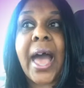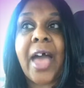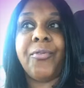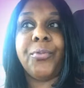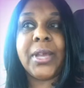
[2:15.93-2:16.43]

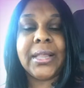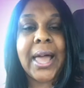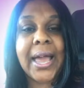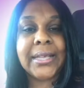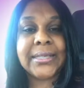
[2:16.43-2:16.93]
I've
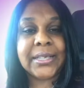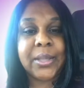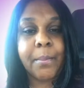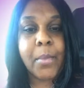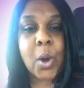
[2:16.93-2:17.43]
realized
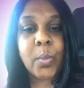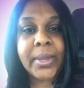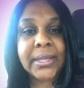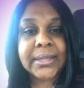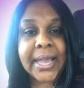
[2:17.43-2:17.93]
that the
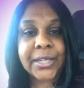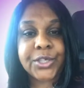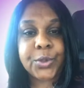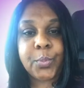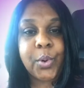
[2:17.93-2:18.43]
moment
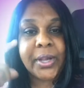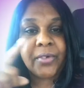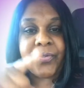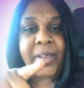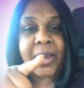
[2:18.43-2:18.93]
that you
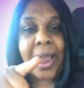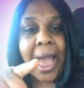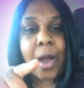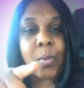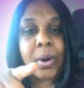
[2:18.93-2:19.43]
point a finger
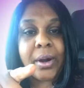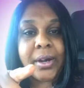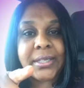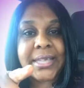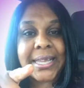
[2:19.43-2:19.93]

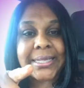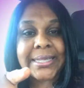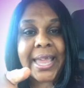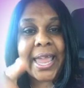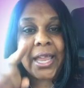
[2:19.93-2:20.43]
outwards and
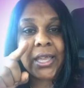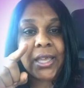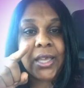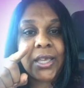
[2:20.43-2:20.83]
say,